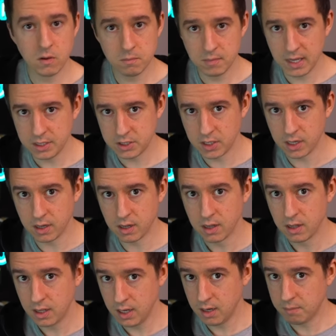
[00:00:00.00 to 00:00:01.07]
mentioned
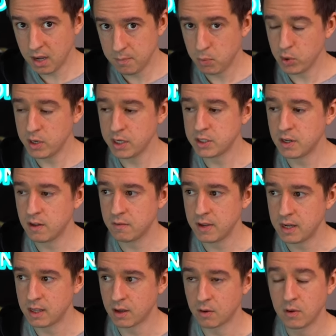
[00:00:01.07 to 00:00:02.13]
in my predictions
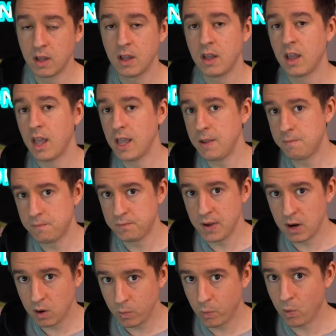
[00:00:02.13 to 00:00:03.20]
video a
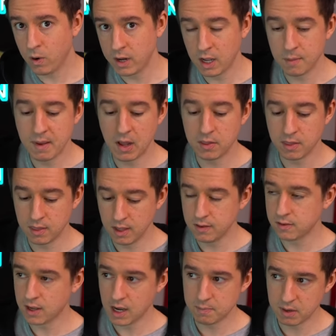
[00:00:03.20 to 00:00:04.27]
fair warning about
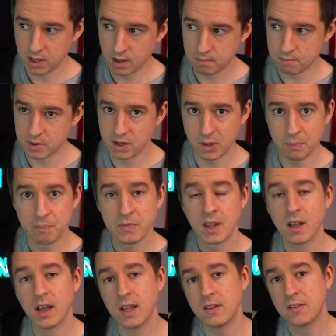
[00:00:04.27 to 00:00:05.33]
this type of company.
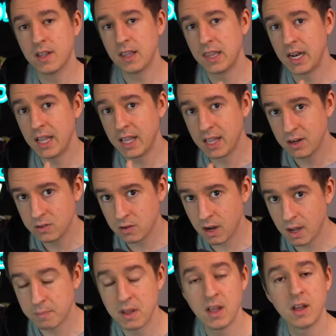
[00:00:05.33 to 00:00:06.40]
I said that it can
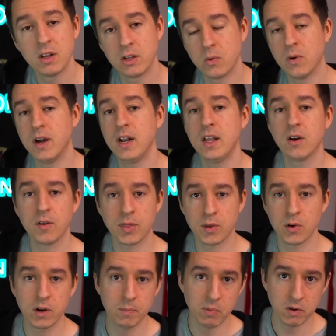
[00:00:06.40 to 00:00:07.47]
drop twenty or
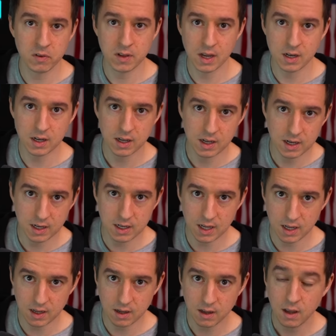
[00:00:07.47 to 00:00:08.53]
thirty percent in a
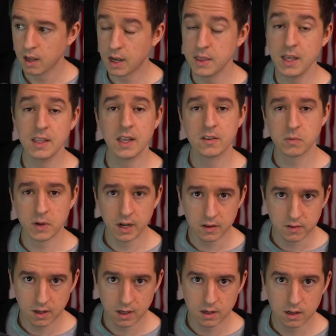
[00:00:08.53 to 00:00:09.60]
day. I think that's what I
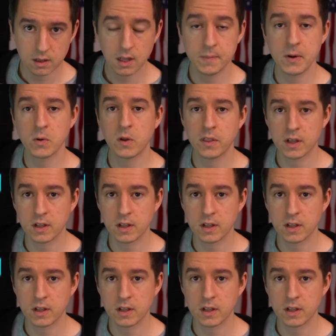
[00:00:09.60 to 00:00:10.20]
said. Let me roll the